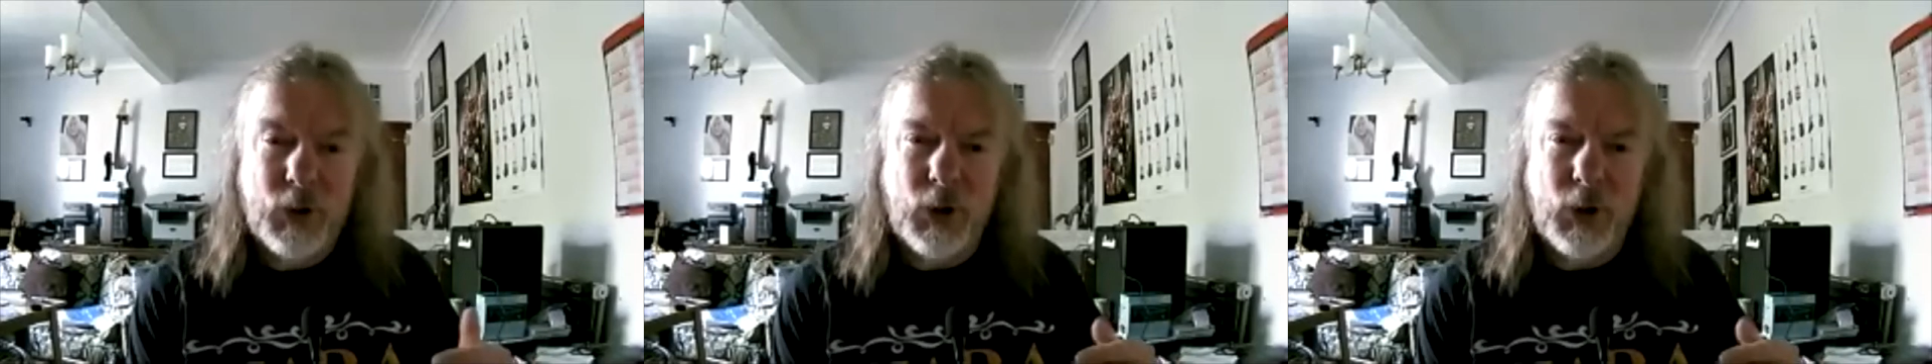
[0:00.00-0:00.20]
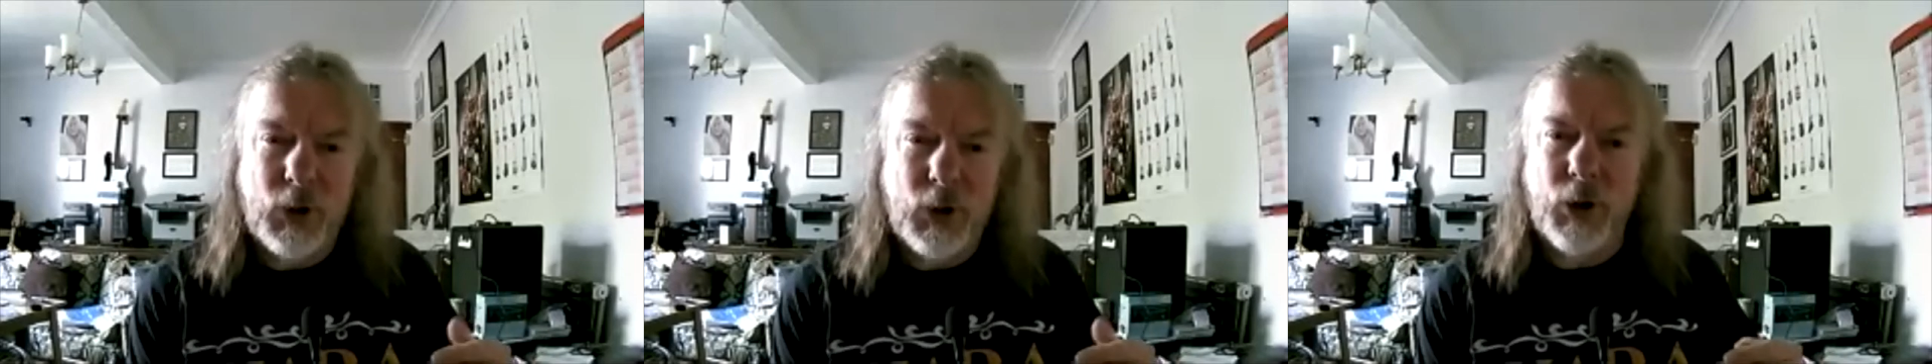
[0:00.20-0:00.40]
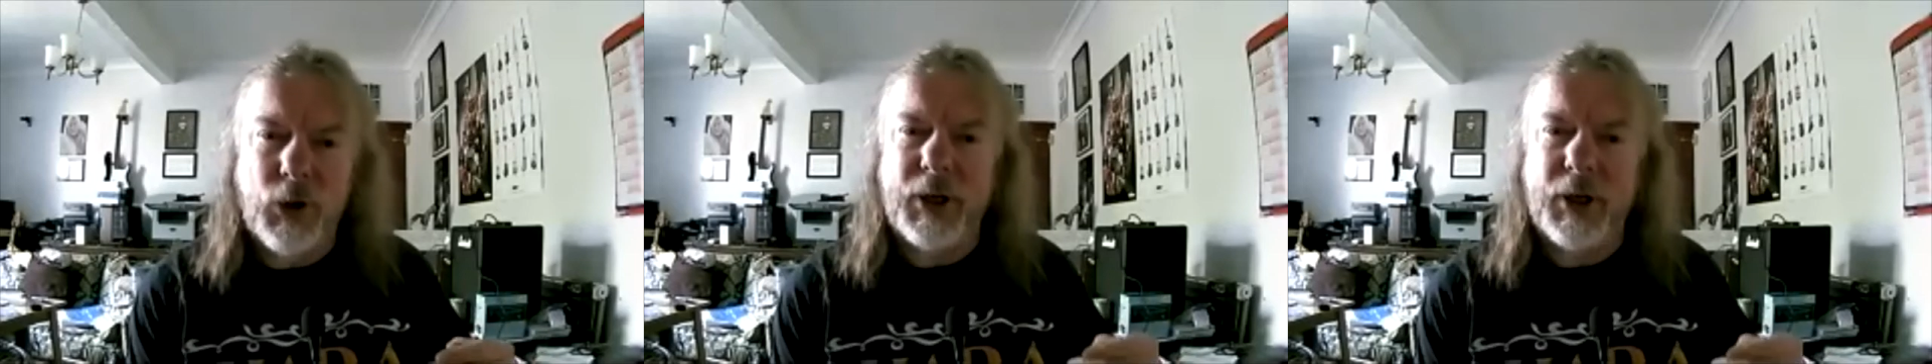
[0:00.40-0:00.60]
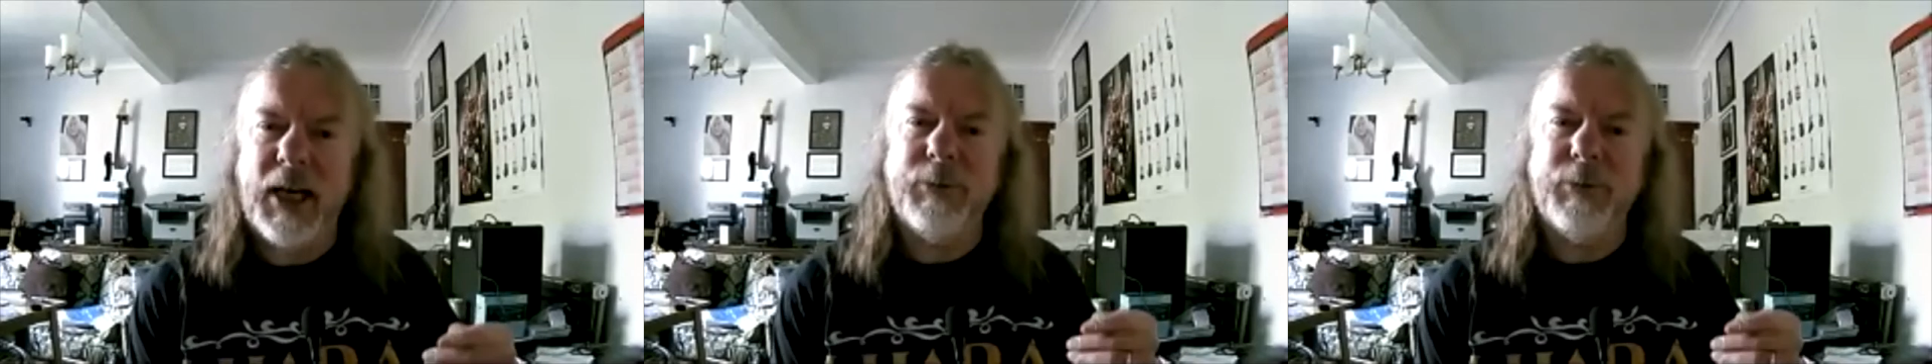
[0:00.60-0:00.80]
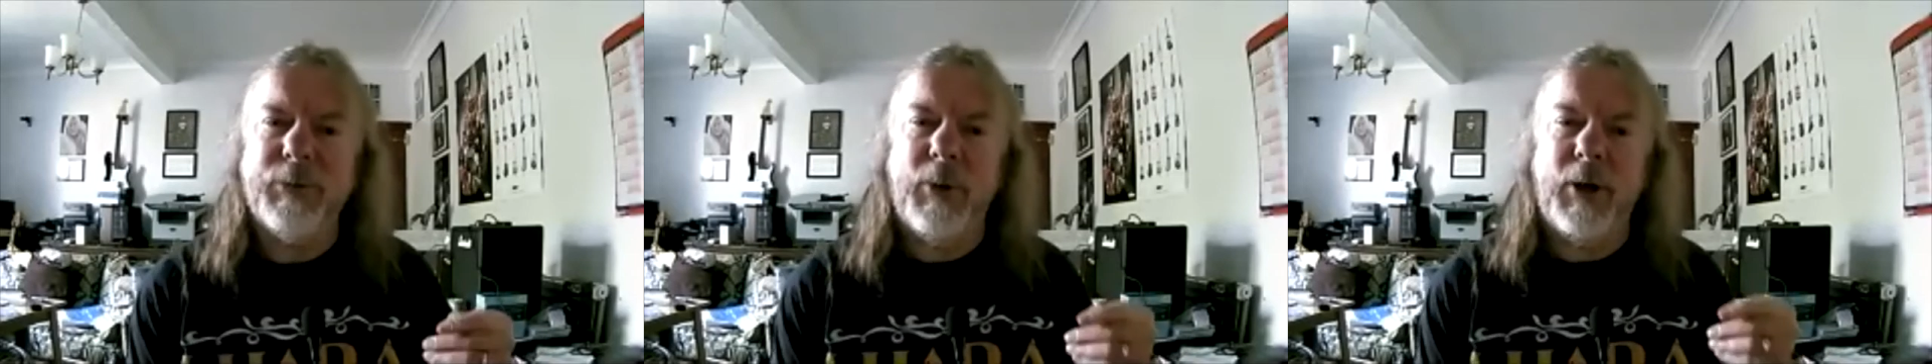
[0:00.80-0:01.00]

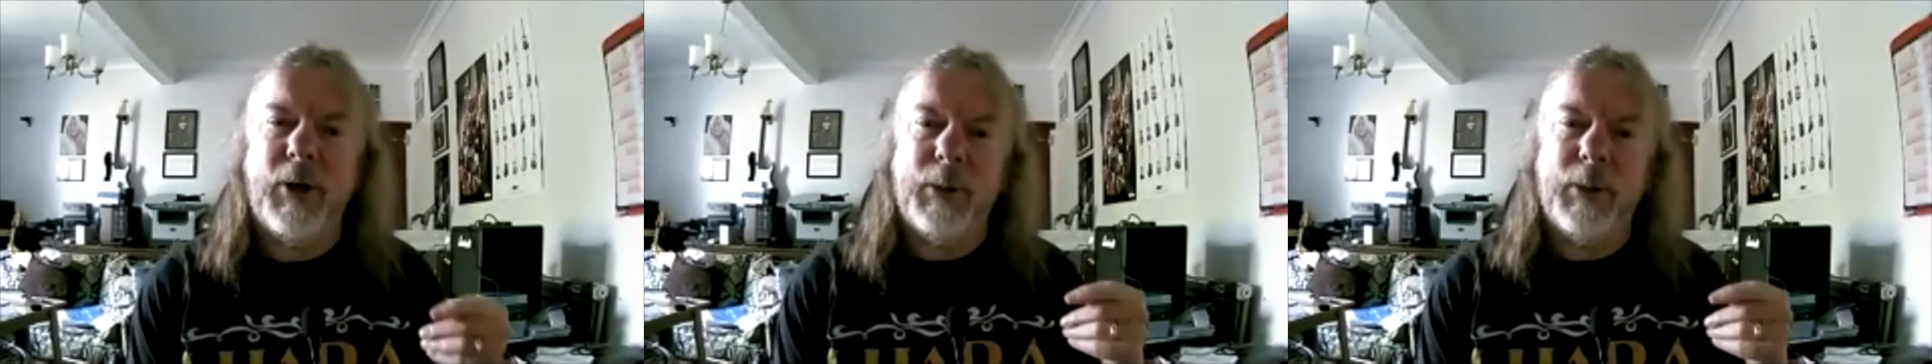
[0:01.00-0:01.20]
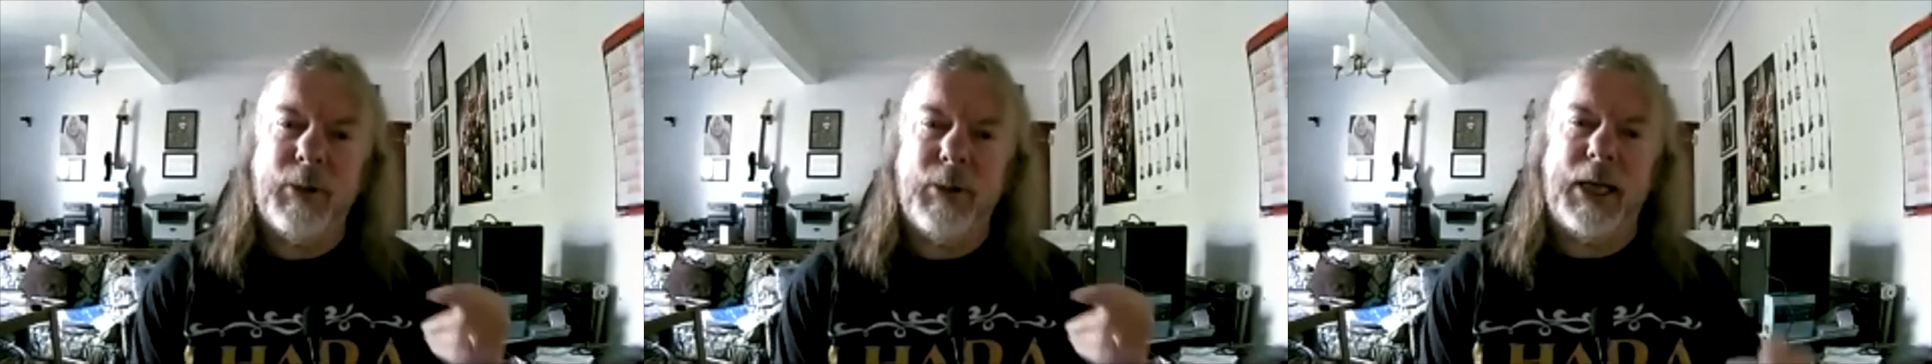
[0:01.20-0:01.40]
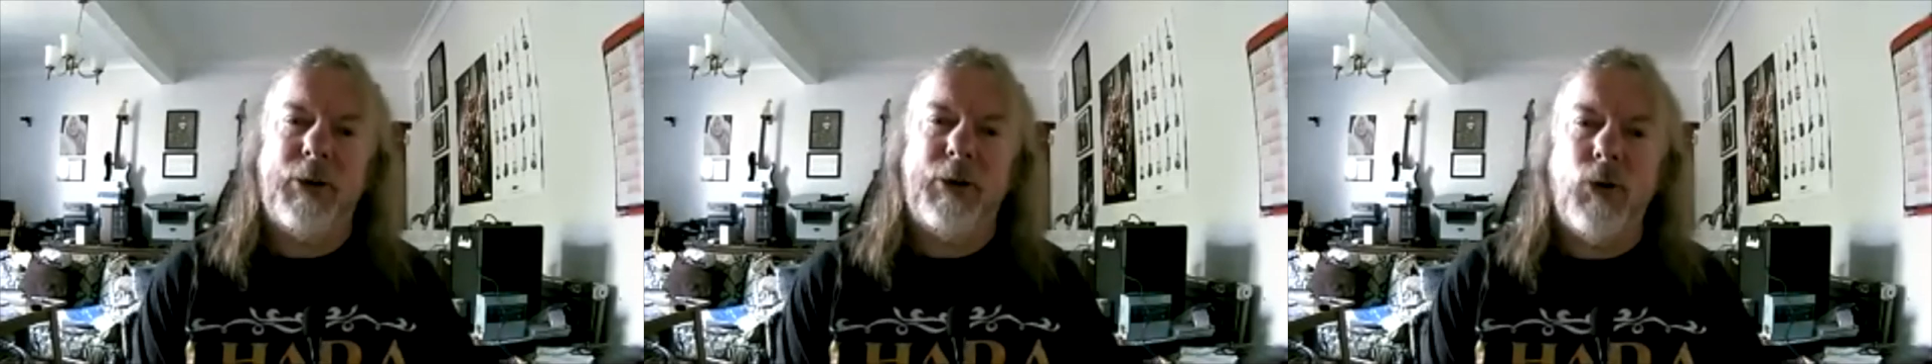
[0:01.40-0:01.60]
organised by the Planet